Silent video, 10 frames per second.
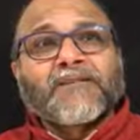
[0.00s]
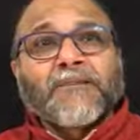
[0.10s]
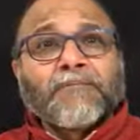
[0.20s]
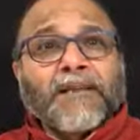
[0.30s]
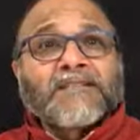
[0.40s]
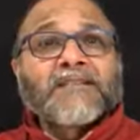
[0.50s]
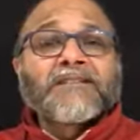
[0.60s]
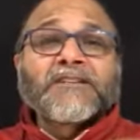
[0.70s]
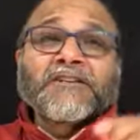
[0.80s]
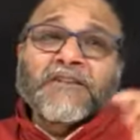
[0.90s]
Some
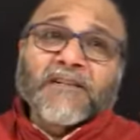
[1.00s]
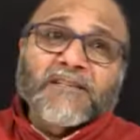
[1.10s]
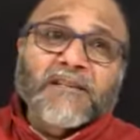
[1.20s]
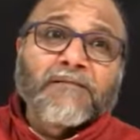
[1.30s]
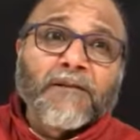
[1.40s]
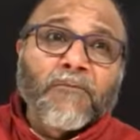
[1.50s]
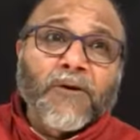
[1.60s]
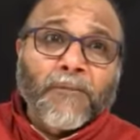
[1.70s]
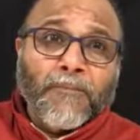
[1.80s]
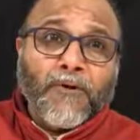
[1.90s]
places teaching is given
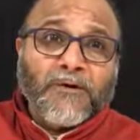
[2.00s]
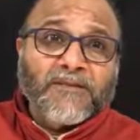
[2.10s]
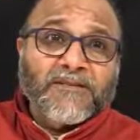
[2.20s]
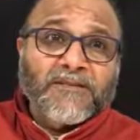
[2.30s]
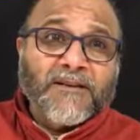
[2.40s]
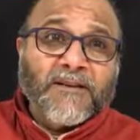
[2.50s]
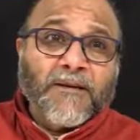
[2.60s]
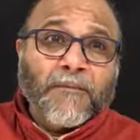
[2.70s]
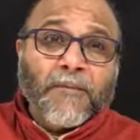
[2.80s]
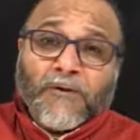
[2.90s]
more importance,
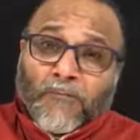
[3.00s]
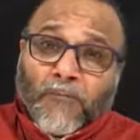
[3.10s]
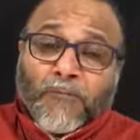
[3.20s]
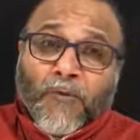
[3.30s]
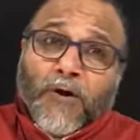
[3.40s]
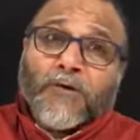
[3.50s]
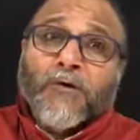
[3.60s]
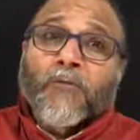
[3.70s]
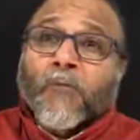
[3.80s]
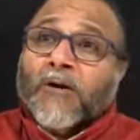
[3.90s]
but
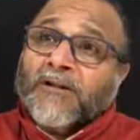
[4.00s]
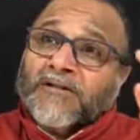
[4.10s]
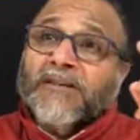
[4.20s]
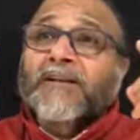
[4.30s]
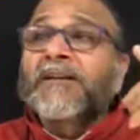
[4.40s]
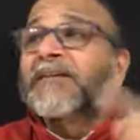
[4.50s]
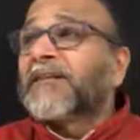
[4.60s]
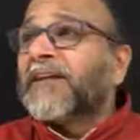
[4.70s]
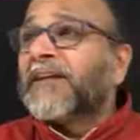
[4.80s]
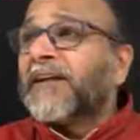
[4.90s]
not what is it, it is
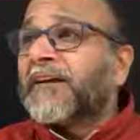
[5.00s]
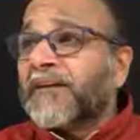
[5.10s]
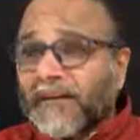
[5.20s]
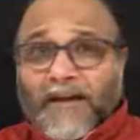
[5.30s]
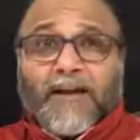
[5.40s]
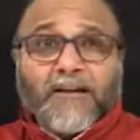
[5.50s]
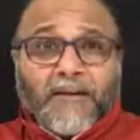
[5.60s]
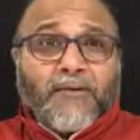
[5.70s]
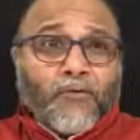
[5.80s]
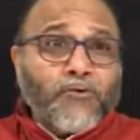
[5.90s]
indicating. Like
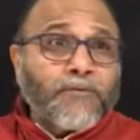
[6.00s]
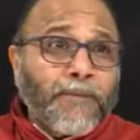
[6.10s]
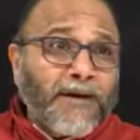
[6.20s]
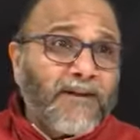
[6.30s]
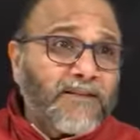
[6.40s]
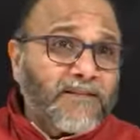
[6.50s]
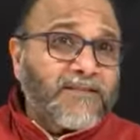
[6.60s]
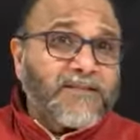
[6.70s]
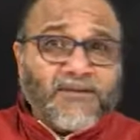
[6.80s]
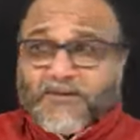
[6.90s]
those
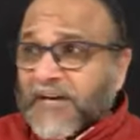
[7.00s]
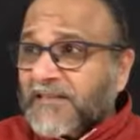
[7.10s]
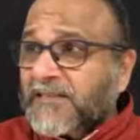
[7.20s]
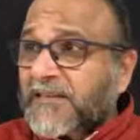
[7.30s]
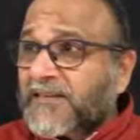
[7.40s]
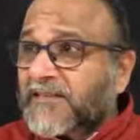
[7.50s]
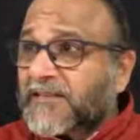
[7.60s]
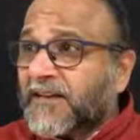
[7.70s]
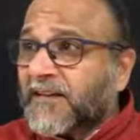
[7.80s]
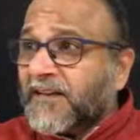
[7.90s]
Pandits,
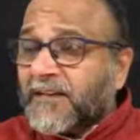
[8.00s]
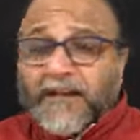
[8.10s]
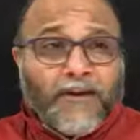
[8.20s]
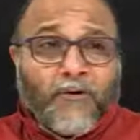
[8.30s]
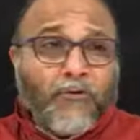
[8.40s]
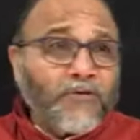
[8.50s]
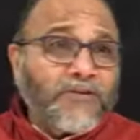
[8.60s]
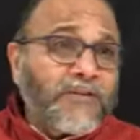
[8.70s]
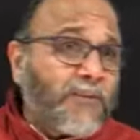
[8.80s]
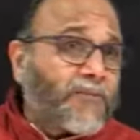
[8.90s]
Shastris, they know the
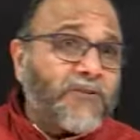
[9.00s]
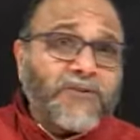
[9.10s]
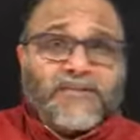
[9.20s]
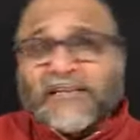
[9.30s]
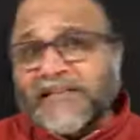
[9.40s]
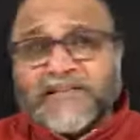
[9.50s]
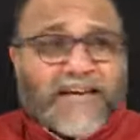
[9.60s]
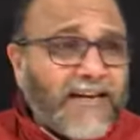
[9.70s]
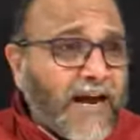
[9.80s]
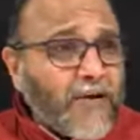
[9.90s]
scriptures
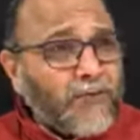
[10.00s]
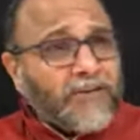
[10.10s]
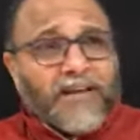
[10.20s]
inside out.